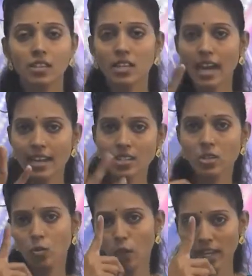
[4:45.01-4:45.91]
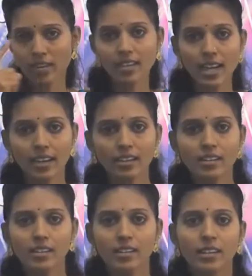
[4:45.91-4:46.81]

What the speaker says: 3 hours, 1 right angle.